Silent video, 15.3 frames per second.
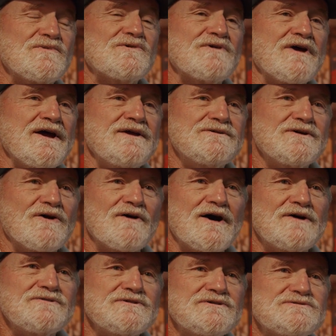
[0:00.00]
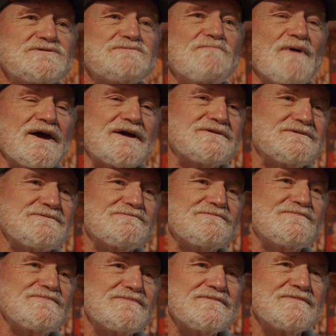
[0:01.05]
where I had to go out and inspect.
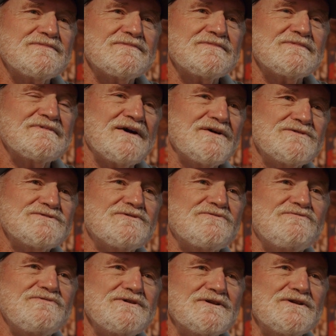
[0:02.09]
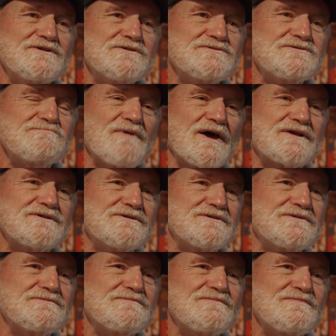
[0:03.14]
I was the field inspector
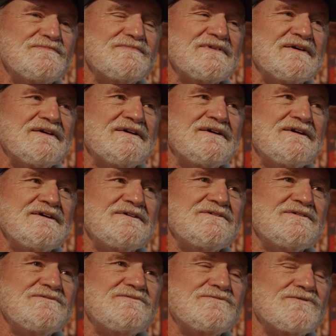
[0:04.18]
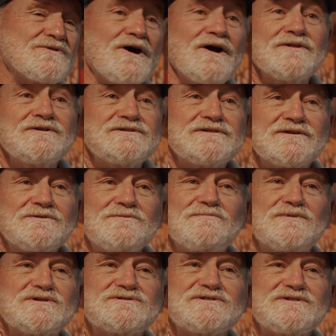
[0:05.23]
for all these little
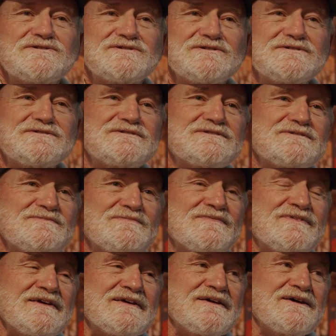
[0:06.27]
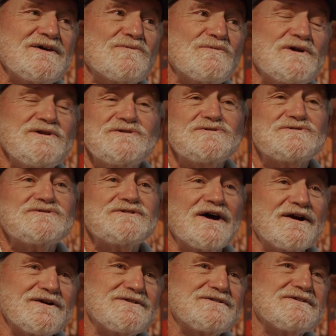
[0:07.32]
businesses. And when you
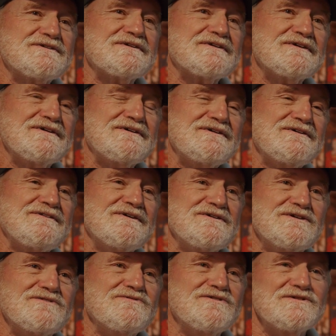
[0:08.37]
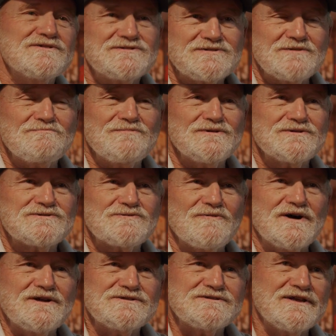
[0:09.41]
start, they give you the simplest
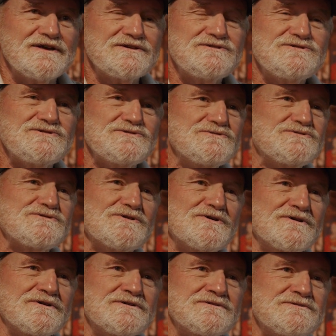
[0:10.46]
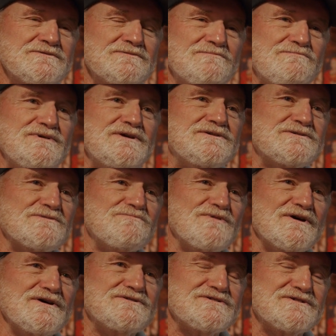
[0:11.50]
ones like shoe stores, pizza
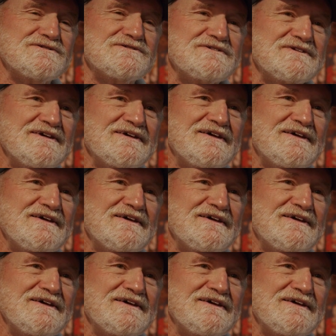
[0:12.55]
places,